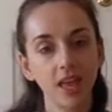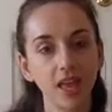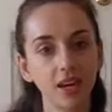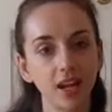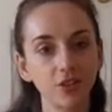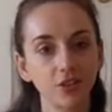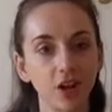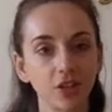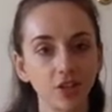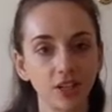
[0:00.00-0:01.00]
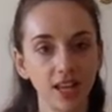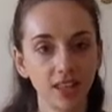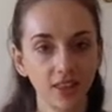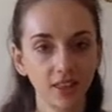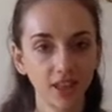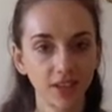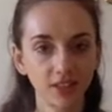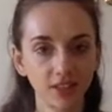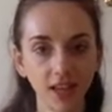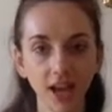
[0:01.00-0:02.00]
Inhale, stretch and lengthen the left
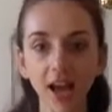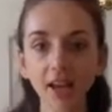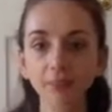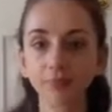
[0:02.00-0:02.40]
leg high.